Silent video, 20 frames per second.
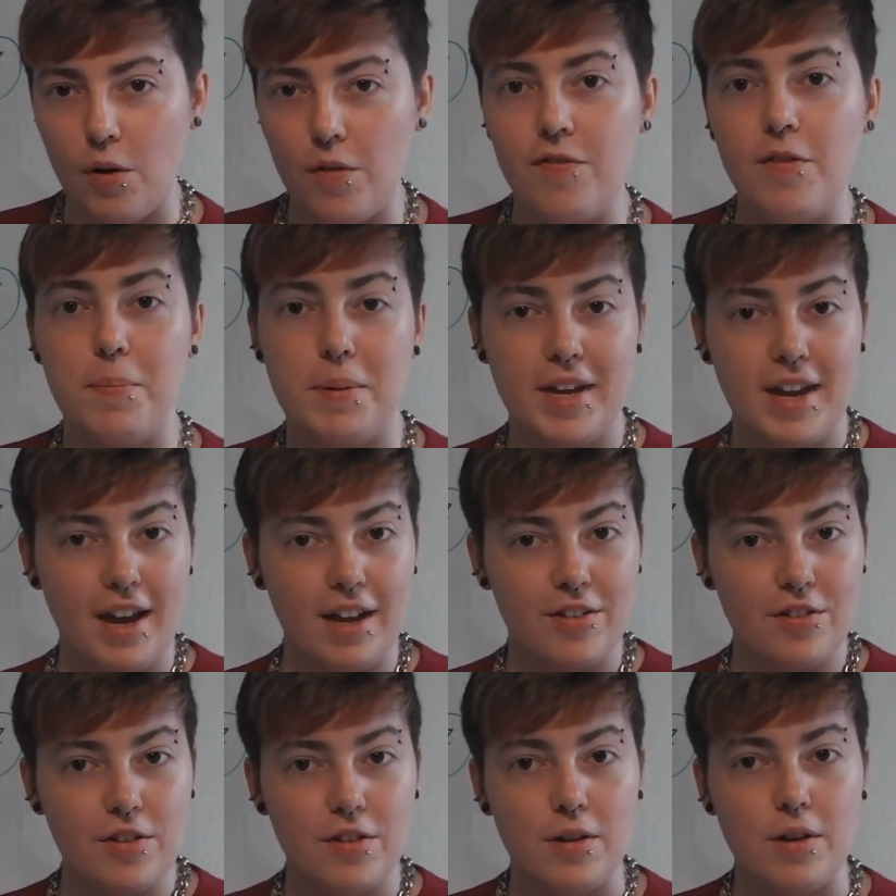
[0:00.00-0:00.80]
for
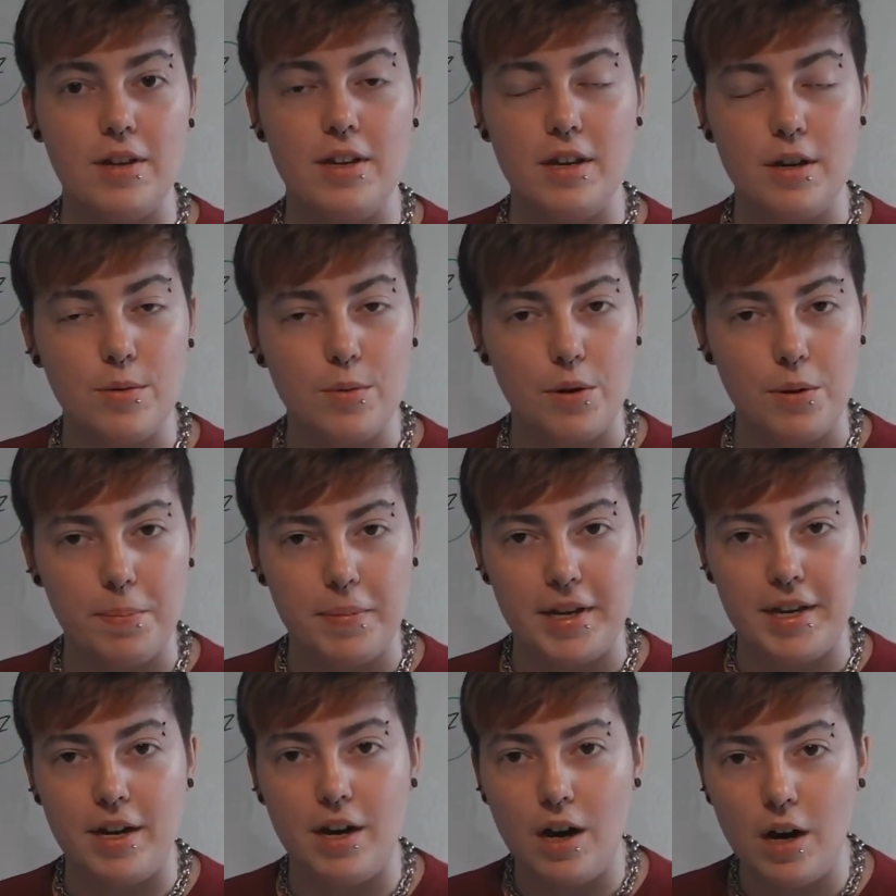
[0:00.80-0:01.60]
pH to equal
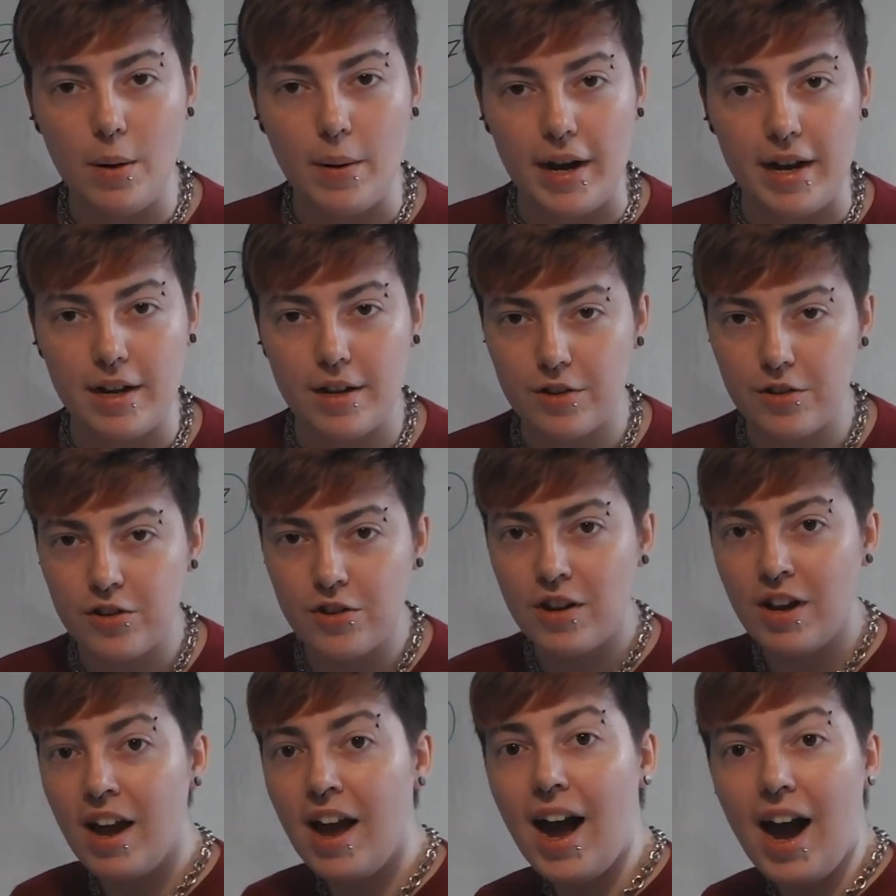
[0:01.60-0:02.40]
pOH,
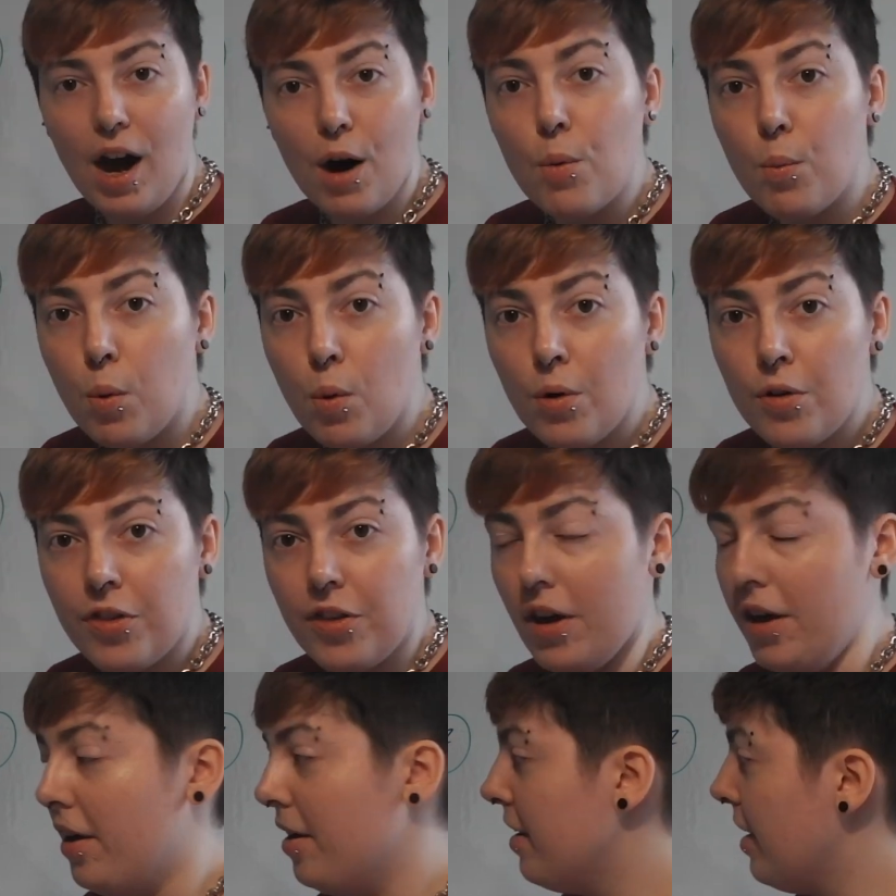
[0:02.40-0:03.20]
our
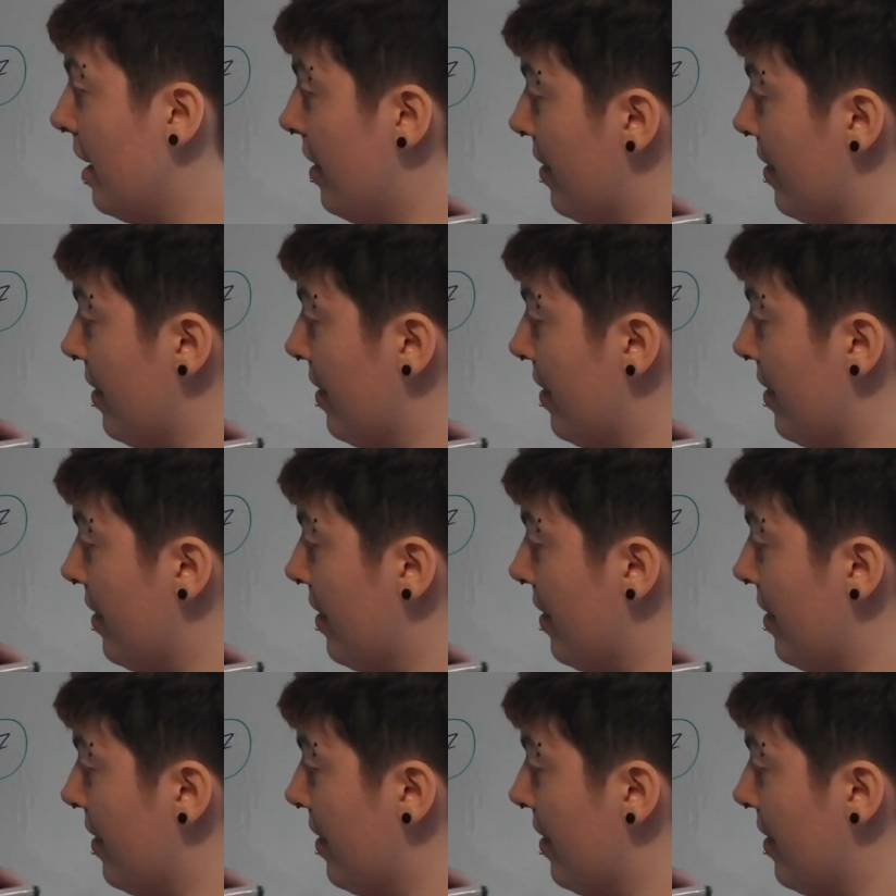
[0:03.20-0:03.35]
water is